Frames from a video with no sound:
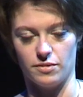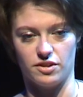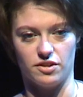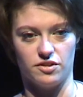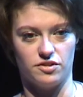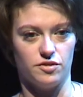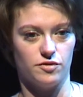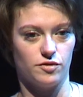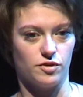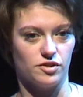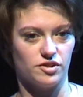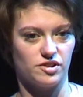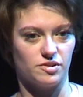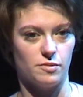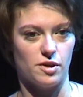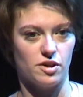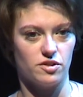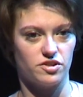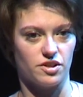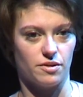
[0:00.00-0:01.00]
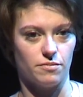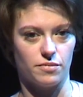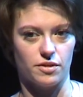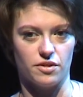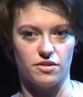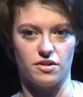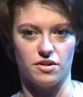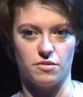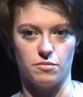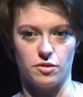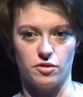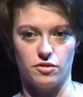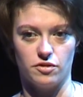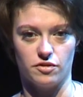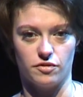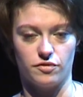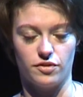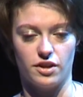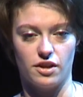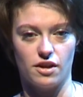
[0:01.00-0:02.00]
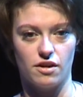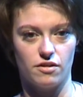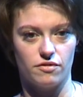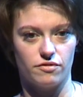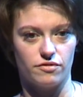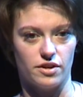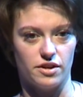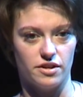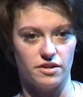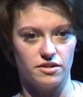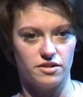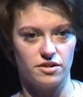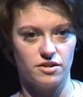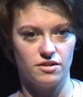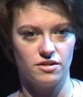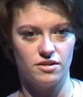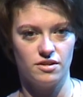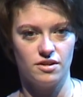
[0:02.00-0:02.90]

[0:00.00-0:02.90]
because you've got a smart jumper that you borrowed off your girlfriend.